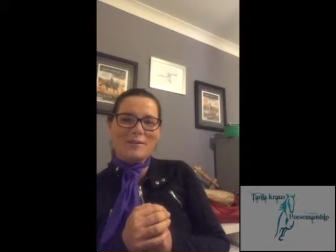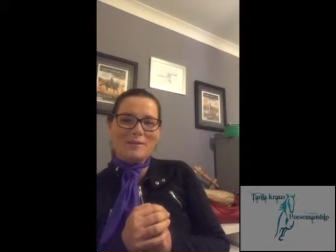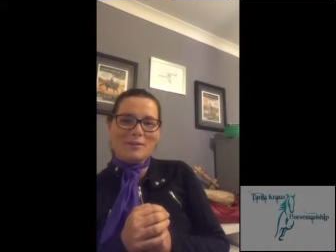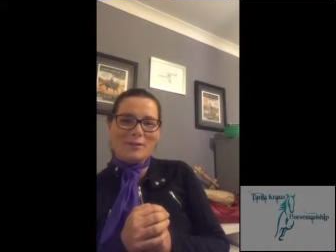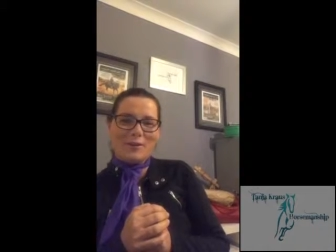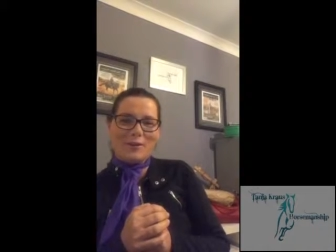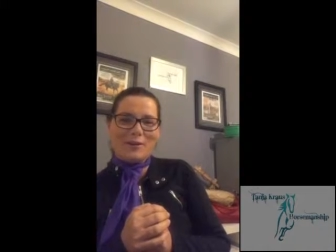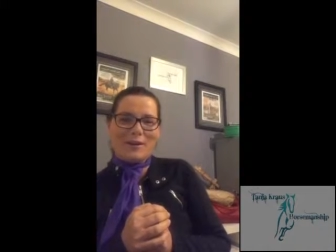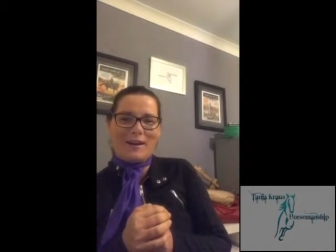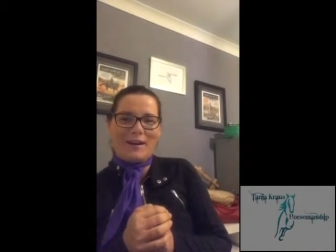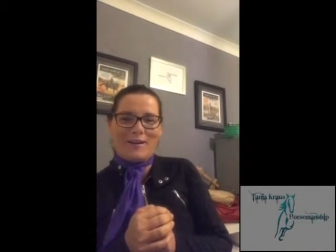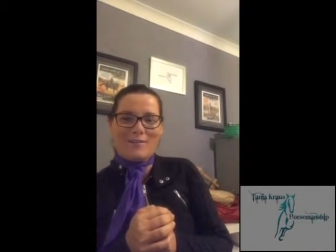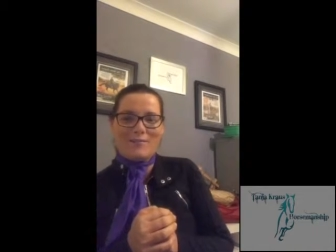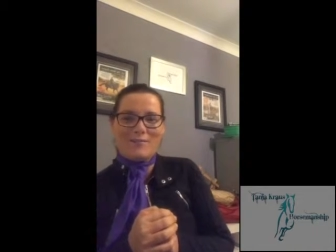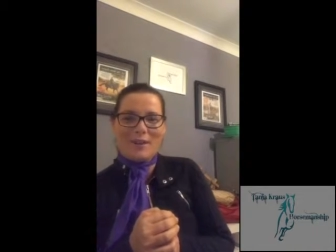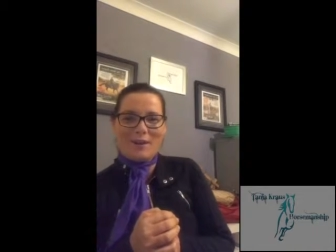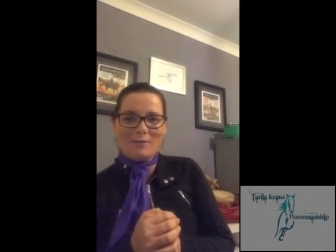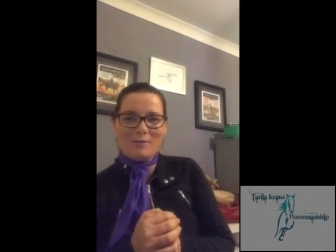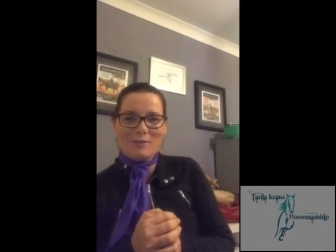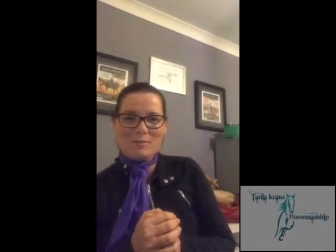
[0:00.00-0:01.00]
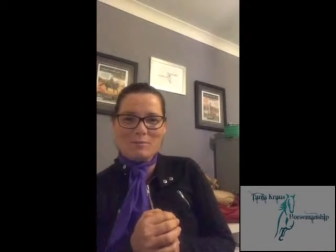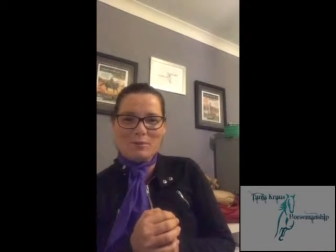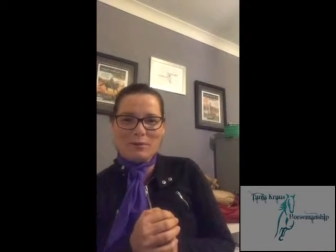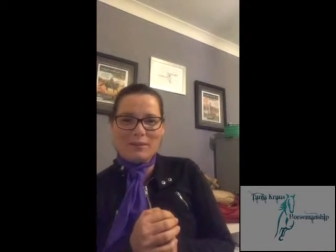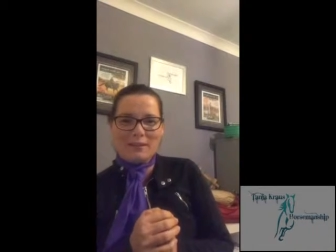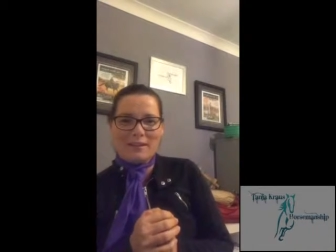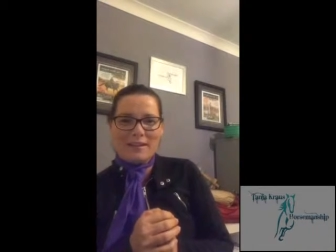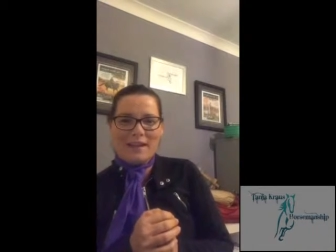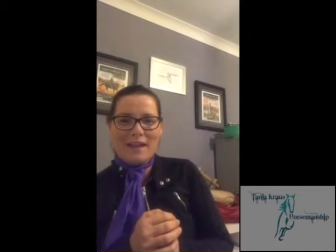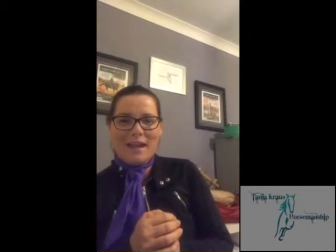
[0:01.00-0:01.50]
So that was
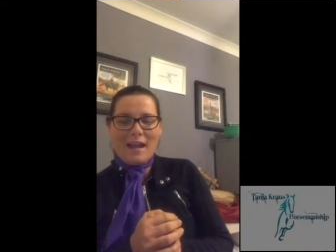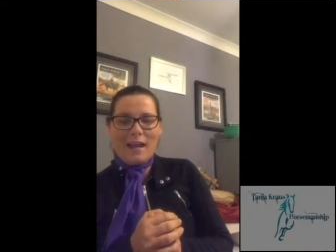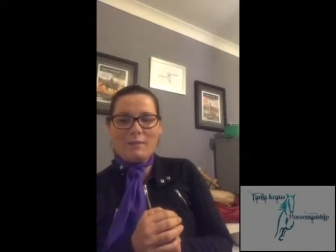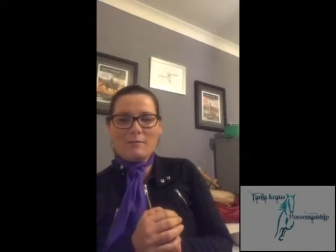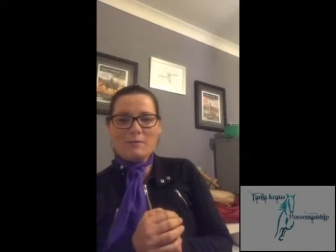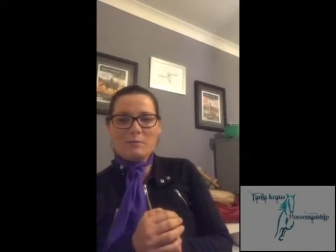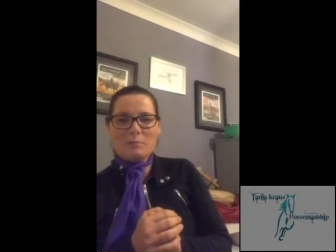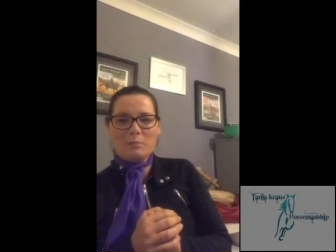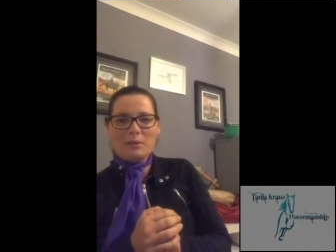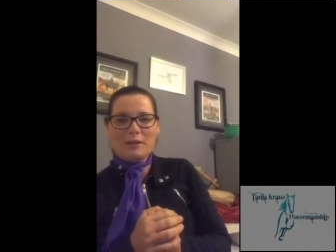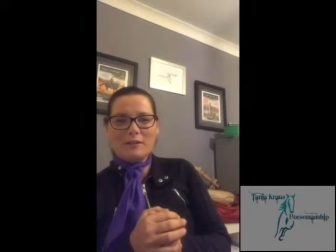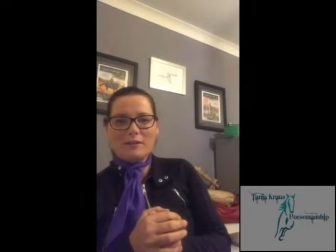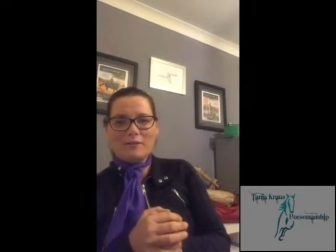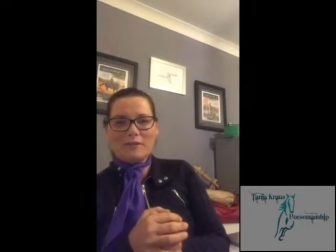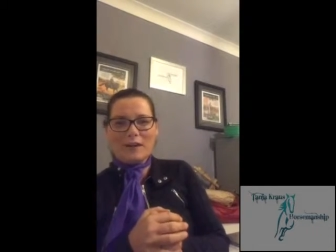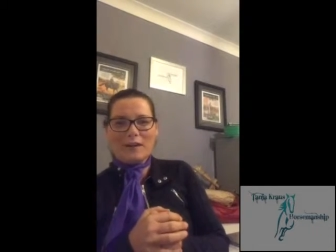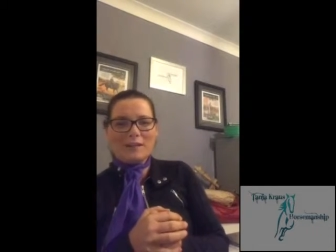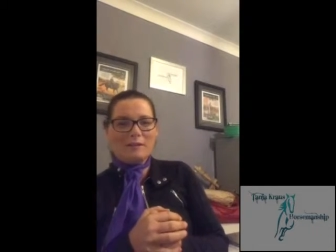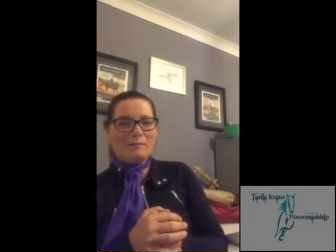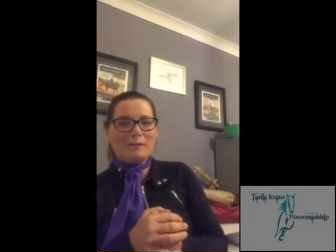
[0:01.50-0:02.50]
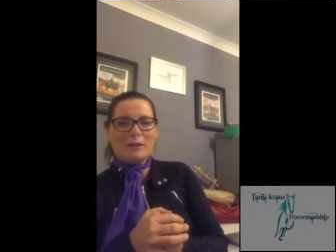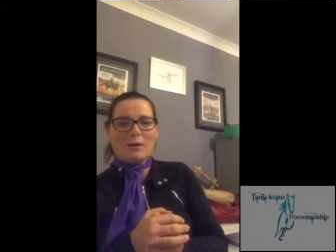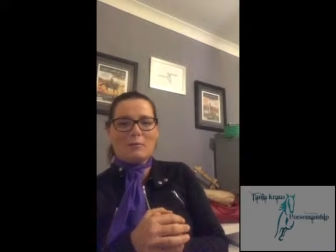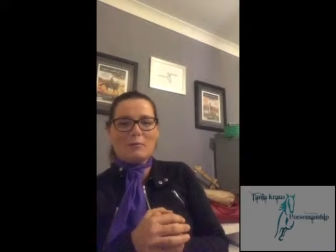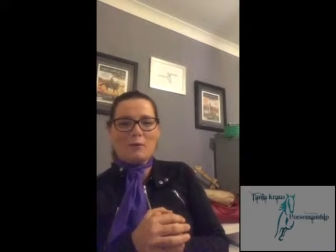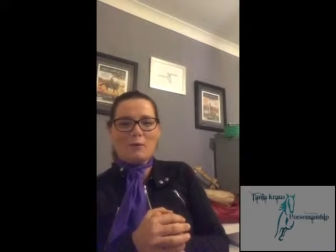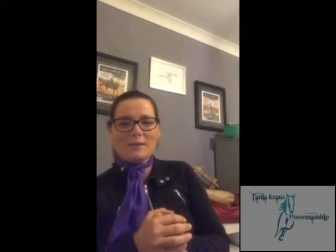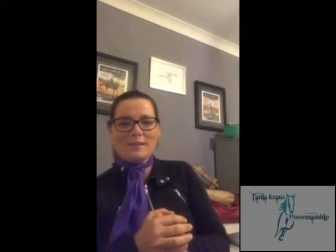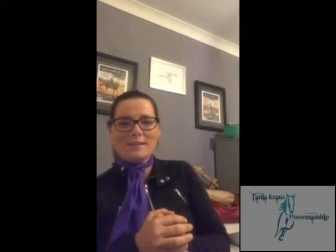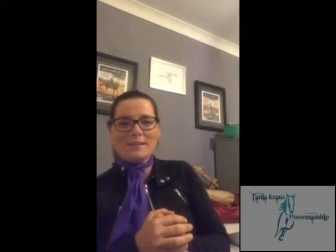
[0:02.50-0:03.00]
pretty funny, but
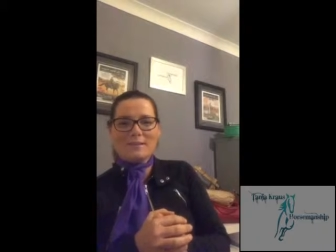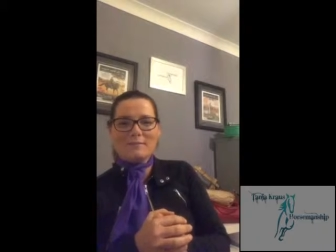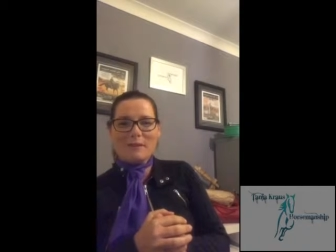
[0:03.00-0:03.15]
it wasn't.